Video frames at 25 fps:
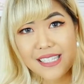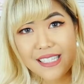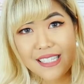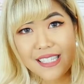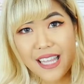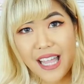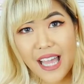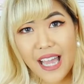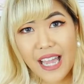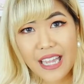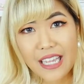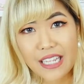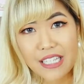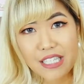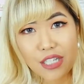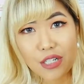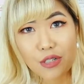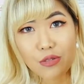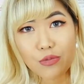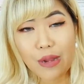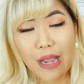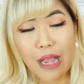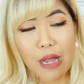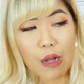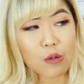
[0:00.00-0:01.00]
slides
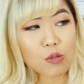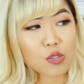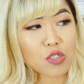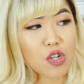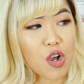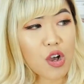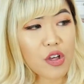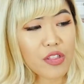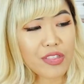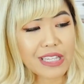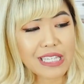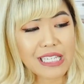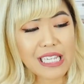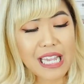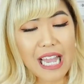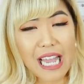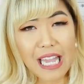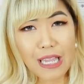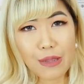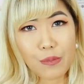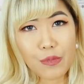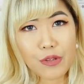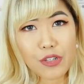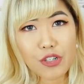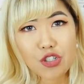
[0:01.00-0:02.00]
around all the
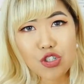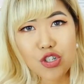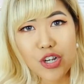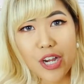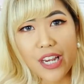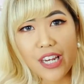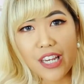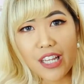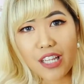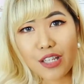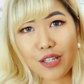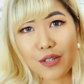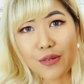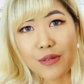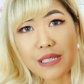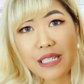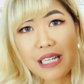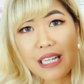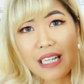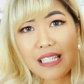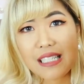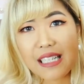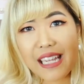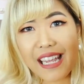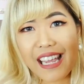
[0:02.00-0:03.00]
time when you're trying to use
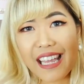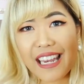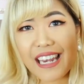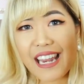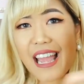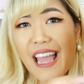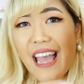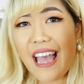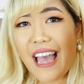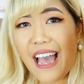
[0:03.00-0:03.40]
it, and